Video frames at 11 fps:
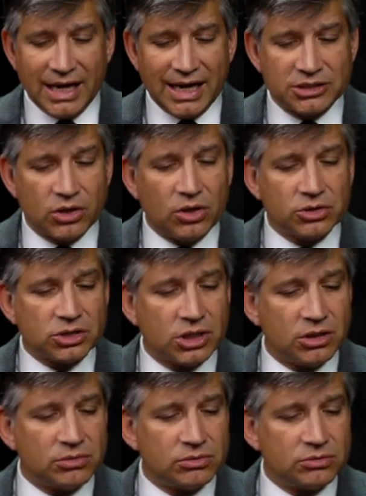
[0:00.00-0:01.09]
has
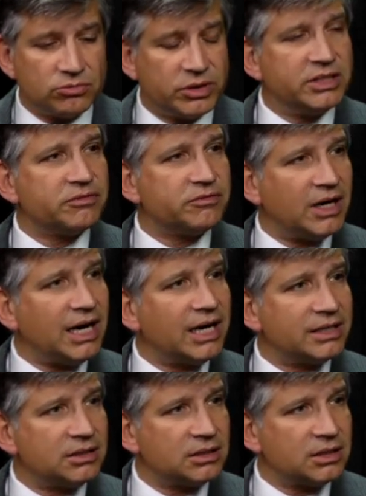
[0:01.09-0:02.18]
also
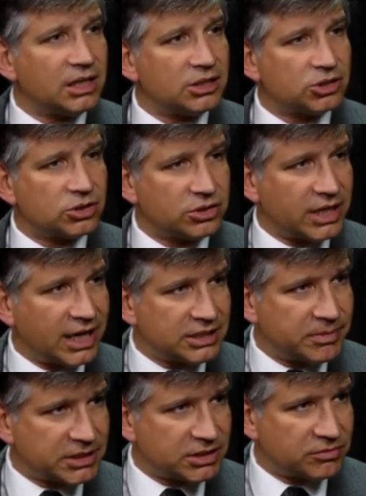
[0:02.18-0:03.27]
redefined certain
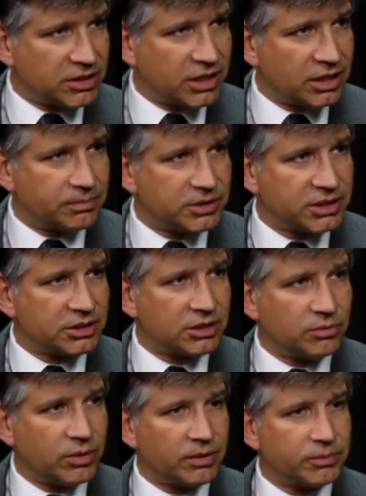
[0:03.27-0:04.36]
aspects of care,
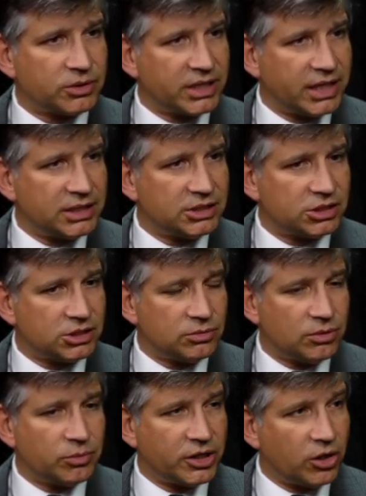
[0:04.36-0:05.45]
particularly when it pertains to
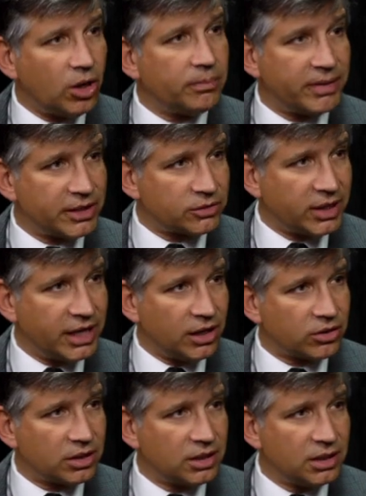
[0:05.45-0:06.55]
what we call mental health.